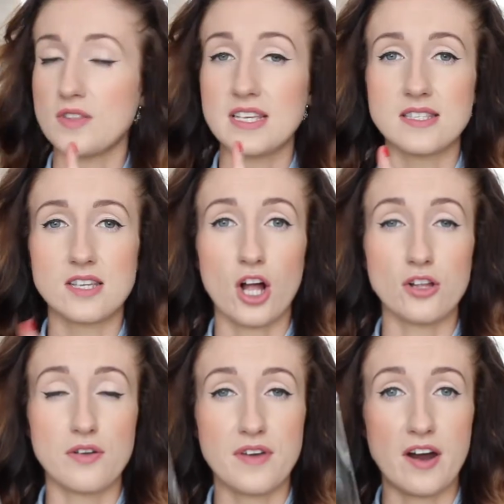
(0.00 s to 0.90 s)
this is the
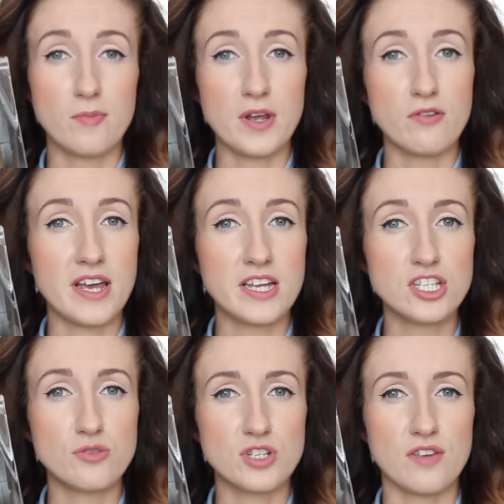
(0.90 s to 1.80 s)
Colour Therapy
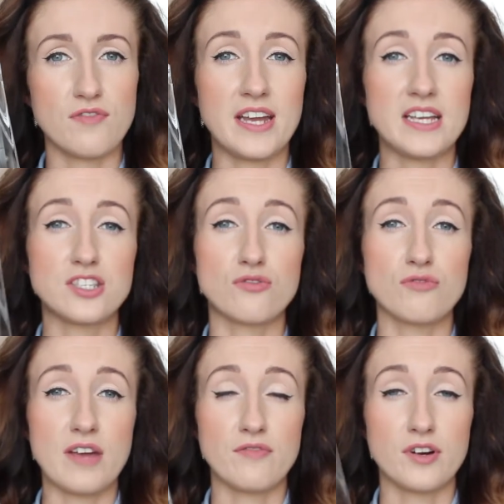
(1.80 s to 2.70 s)
range, which I find is
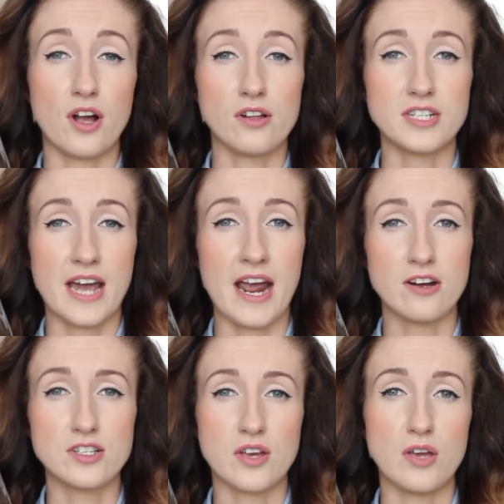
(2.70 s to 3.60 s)
great for coloured hair.
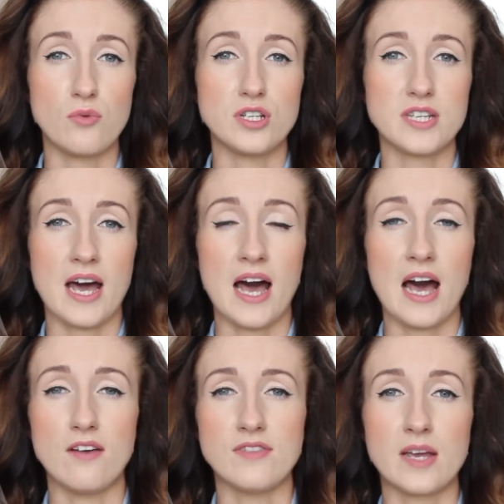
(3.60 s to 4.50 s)
So I would
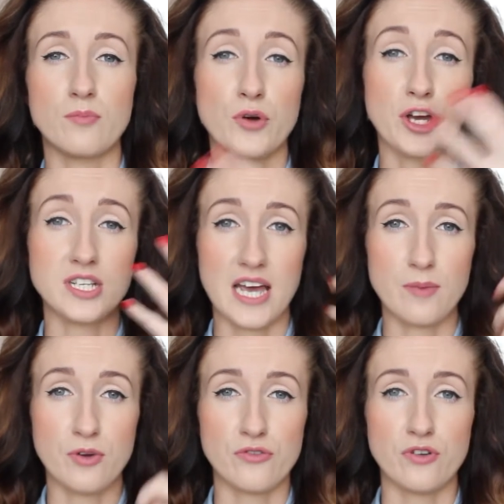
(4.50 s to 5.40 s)
have like a brown dye
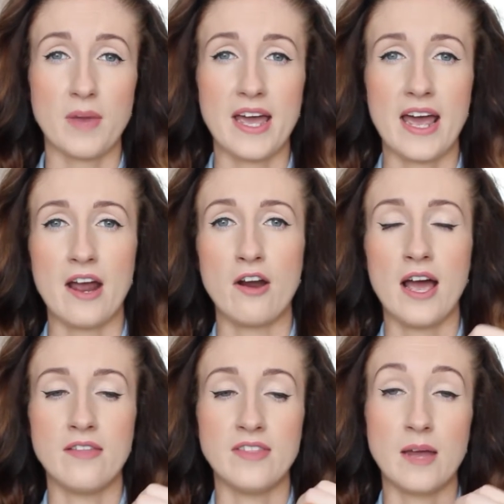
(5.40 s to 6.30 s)
put through my hair
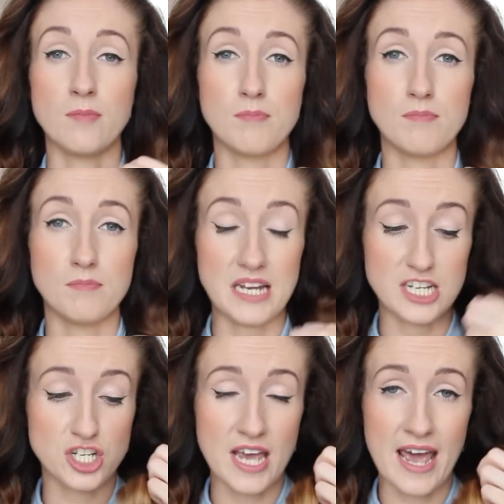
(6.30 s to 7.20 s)
and then
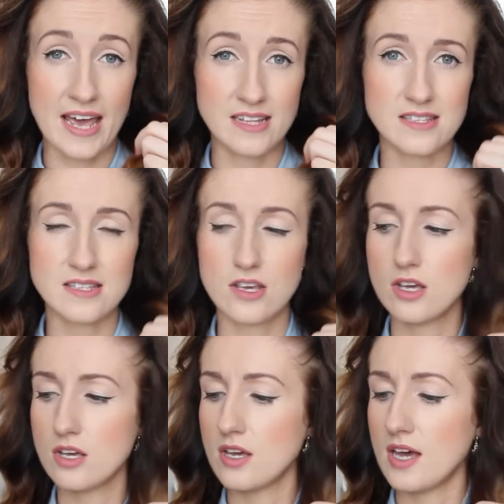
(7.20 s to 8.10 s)
bleached ends.
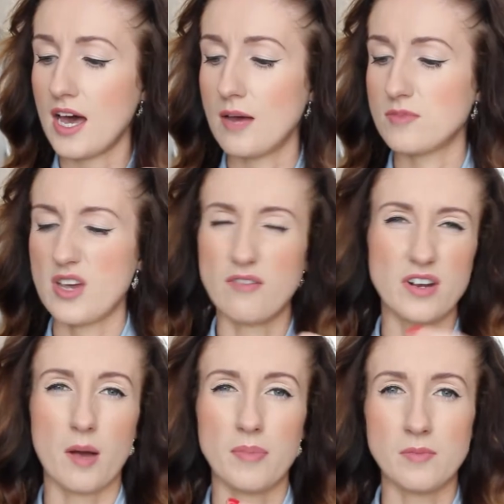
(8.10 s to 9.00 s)
So every
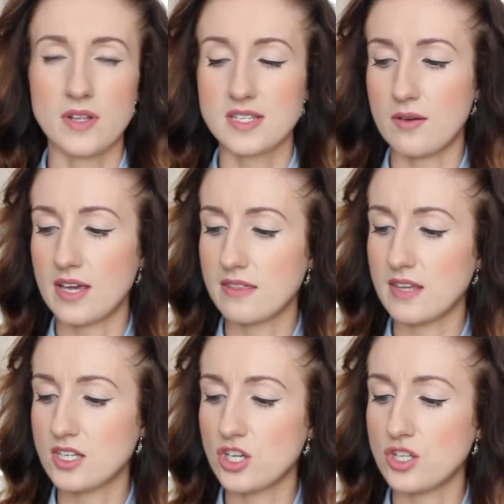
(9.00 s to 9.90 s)
couple of months I would get
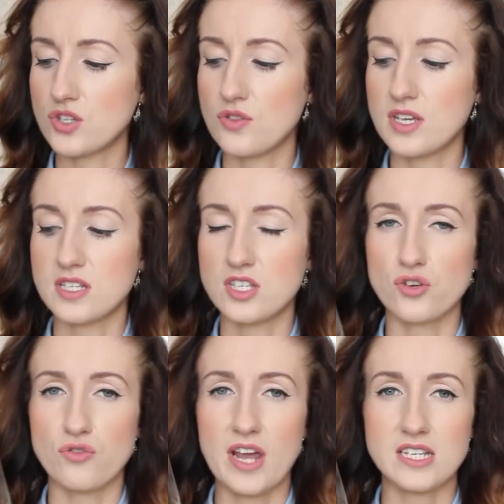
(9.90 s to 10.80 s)
that done. So this is
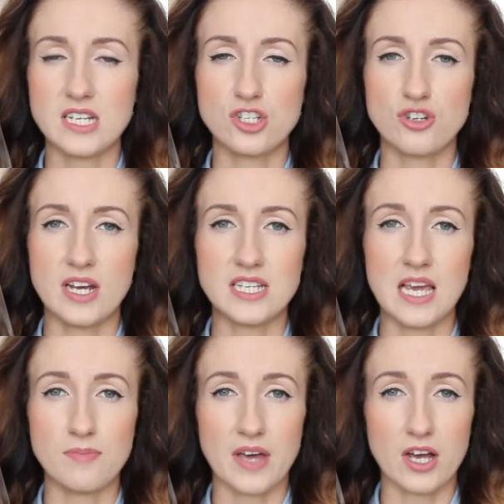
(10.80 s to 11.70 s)
great in trying to
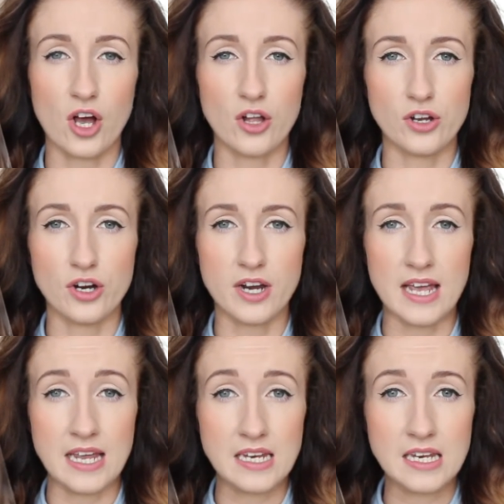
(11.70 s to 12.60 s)
keep that colour
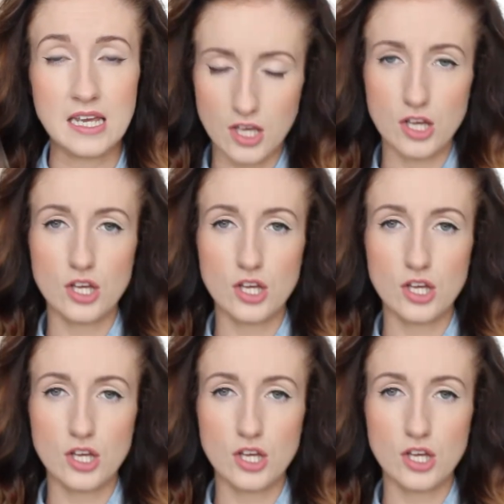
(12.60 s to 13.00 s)
in.